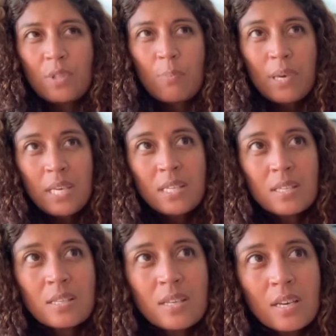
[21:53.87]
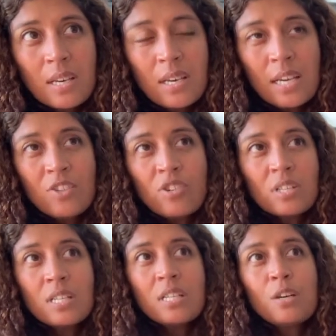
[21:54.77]
piece,
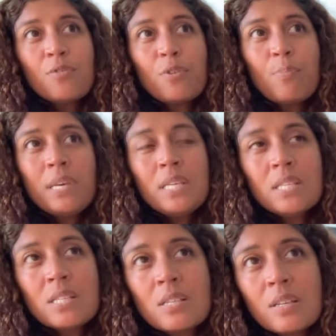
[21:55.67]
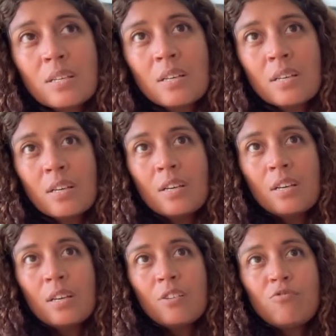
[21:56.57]
interestingly enough, the piece
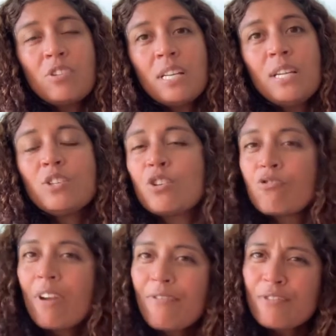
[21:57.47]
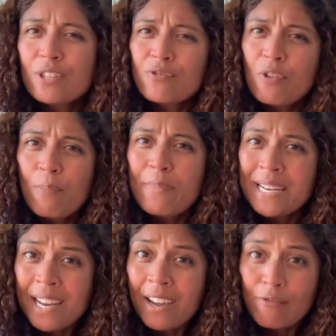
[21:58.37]
really took reference from
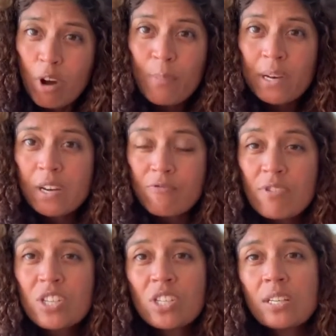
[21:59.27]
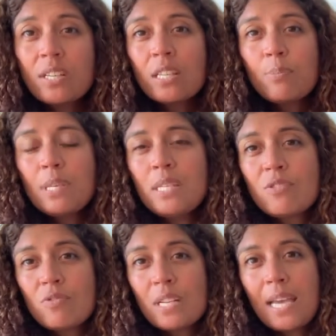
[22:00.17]
Midnight Robber. Originally the
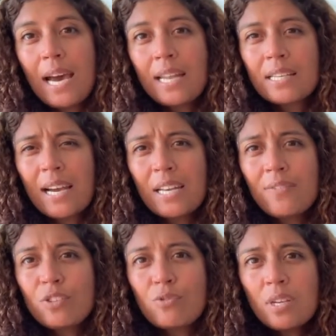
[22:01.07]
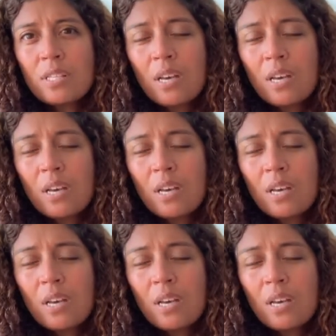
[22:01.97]
piece really had kind of its